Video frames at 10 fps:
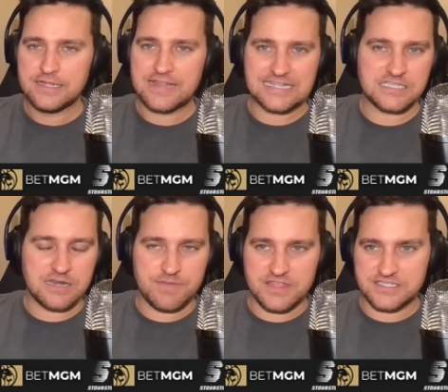That's going
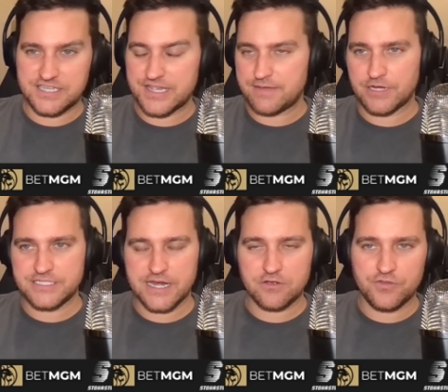to be the same
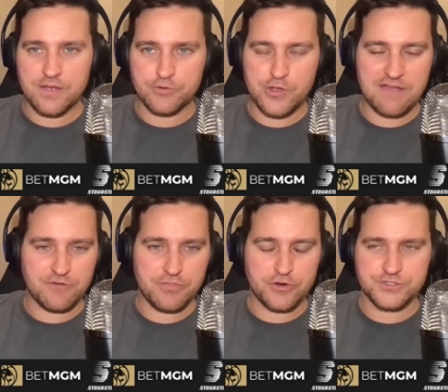identical number you had
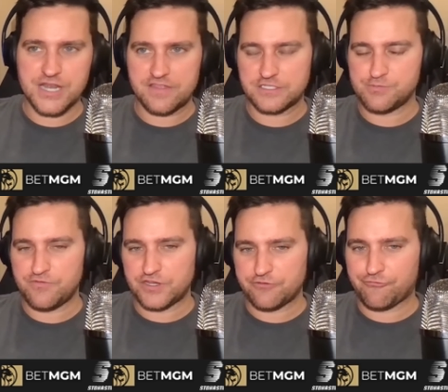from Thursday that's
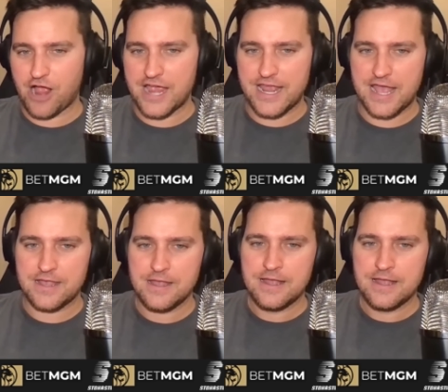moving to Friday.